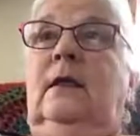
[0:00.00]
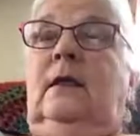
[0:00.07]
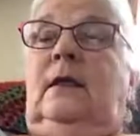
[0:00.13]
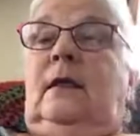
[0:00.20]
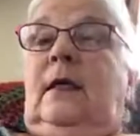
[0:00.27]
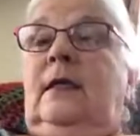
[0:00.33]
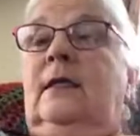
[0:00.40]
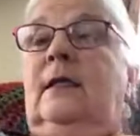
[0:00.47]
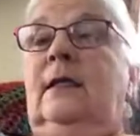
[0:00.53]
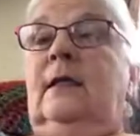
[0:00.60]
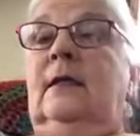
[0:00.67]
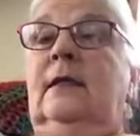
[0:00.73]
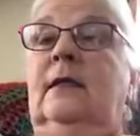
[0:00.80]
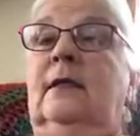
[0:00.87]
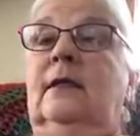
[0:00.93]
nice
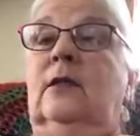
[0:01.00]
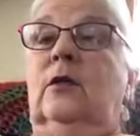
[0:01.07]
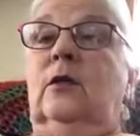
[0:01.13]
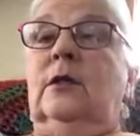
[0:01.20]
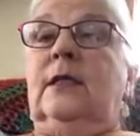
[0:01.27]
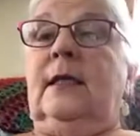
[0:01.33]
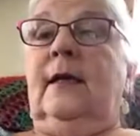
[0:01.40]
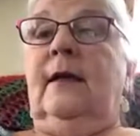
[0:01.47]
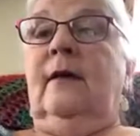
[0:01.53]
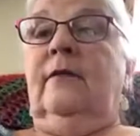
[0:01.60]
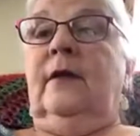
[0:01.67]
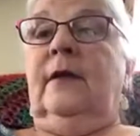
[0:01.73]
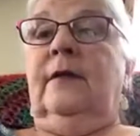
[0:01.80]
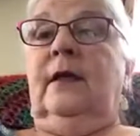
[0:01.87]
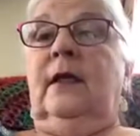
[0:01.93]
little stock to have,
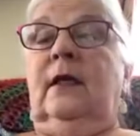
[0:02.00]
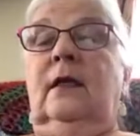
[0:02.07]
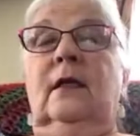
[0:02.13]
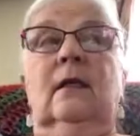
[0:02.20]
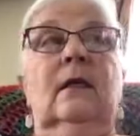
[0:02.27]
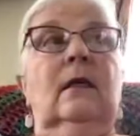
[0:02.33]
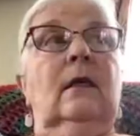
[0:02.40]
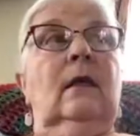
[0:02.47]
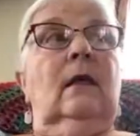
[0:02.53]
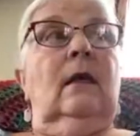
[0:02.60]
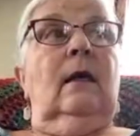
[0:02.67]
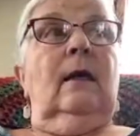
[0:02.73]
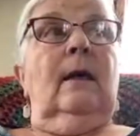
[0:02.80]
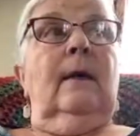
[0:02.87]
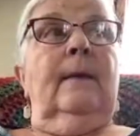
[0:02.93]
I think.
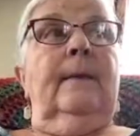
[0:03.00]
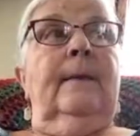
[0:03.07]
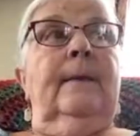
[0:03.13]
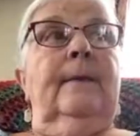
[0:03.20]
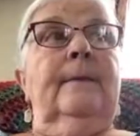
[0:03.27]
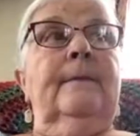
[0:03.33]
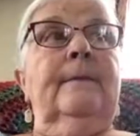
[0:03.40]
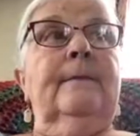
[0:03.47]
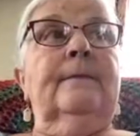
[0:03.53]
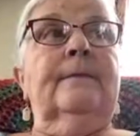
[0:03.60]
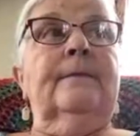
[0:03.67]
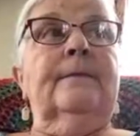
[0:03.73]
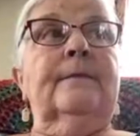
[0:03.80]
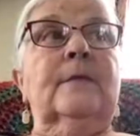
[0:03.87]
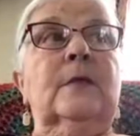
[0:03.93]

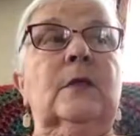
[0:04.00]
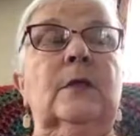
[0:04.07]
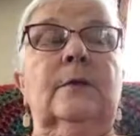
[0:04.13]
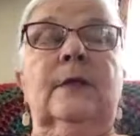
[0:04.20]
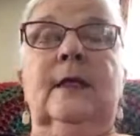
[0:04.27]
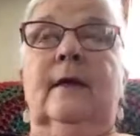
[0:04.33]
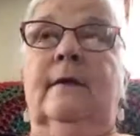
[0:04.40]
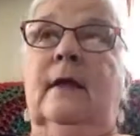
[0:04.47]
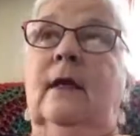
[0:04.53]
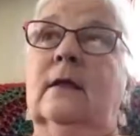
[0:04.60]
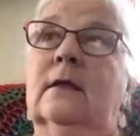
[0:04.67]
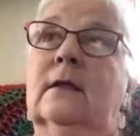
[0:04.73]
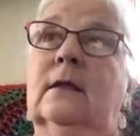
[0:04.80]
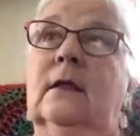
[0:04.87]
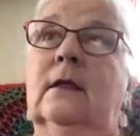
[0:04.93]
That's
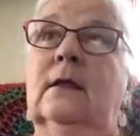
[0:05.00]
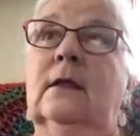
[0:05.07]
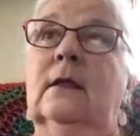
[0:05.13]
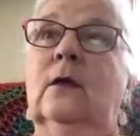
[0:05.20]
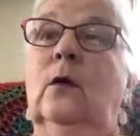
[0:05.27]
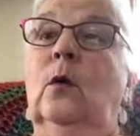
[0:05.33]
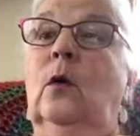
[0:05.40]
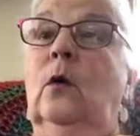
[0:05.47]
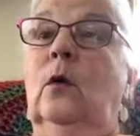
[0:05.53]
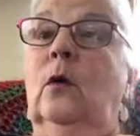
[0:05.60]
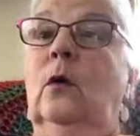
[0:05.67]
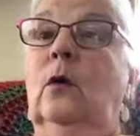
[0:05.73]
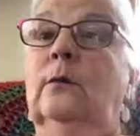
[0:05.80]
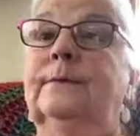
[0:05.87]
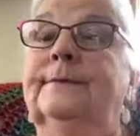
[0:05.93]
an idea.
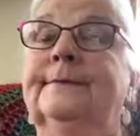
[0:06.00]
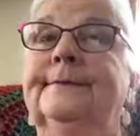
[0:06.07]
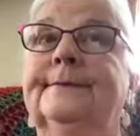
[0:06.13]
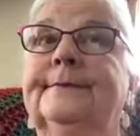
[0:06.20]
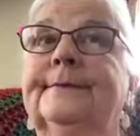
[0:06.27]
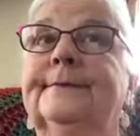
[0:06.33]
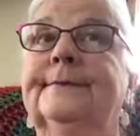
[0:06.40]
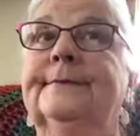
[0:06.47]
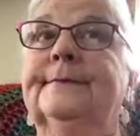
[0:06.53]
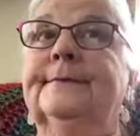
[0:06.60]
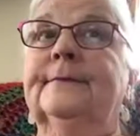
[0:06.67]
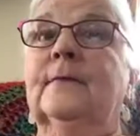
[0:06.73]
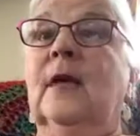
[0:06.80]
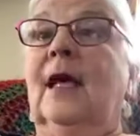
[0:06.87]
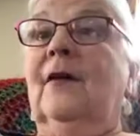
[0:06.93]
Or
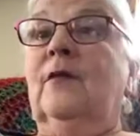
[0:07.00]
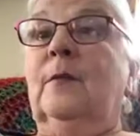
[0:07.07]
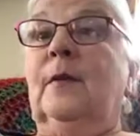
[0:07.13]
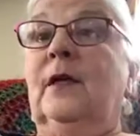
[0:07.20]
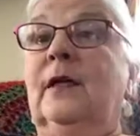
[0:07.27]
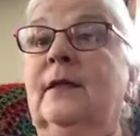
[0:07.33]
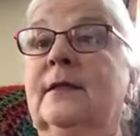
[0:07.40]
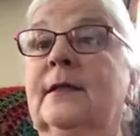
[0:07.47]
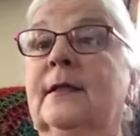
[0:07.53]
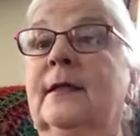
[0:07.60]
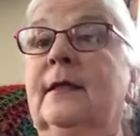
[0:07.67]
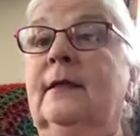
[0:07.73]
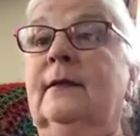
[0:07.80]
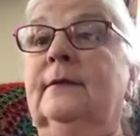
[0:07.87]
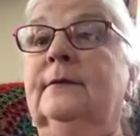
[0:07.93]
have a
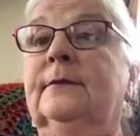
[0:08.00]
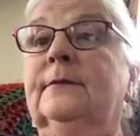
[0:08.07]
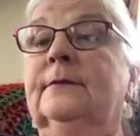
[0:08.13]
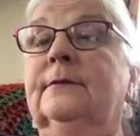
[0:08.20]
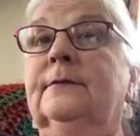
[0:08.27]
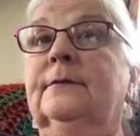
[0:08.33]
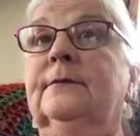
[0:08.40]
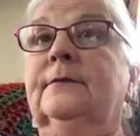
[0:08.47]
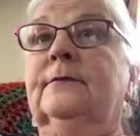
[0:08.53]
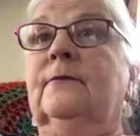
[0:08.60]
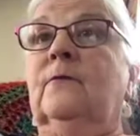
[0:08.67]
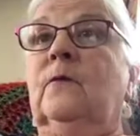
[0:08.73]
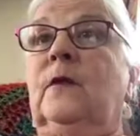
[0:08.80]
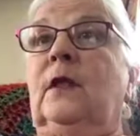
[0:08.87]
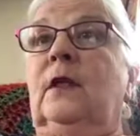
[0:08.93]
party,
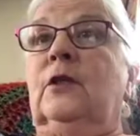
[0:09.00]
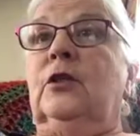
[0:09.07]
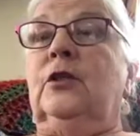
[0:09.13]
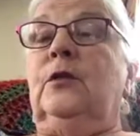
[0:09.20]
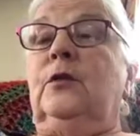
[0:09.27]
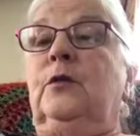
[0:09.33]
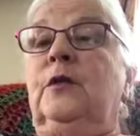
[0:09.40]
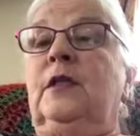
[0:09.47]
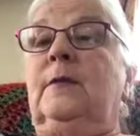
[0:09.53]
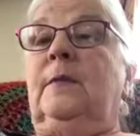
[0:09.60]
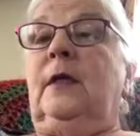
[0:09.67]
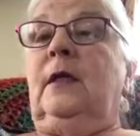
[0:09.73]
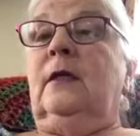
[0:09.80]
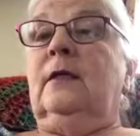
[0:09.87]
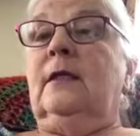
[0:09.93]
a children's
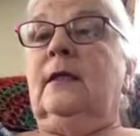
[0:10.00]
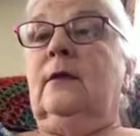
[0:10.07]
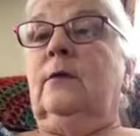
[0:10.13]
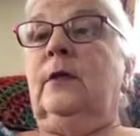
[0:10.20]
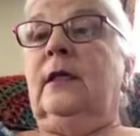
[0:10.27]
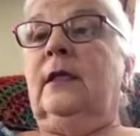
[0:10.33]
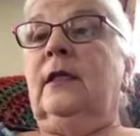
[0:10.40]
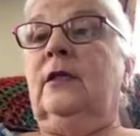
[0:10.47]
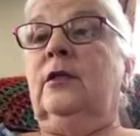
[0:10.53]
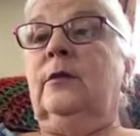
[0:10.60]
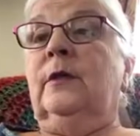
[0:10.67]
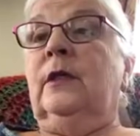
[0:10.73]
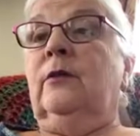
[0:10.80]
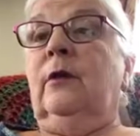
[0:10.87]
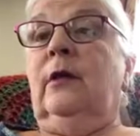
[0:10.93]
party, where you're
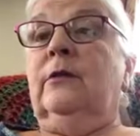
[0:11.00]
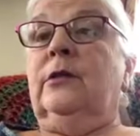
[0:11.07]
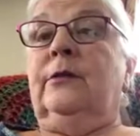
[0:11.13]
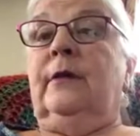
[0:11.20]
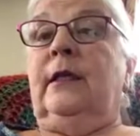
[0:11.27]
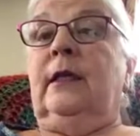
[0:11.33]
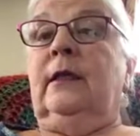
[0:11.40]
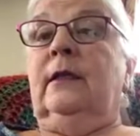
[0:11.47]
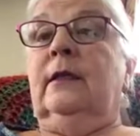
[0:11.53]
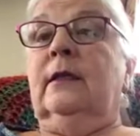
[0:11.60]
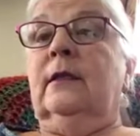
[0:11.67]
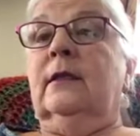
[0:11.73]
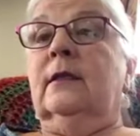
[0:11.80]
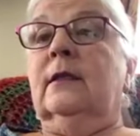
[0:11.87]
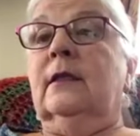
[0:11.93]
doing crocheting,
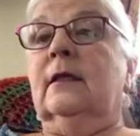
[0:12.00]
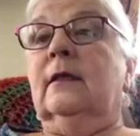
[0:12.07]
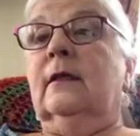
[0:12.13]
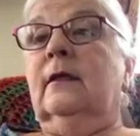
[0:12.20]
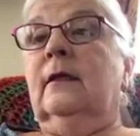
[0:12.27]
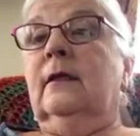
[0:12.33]
and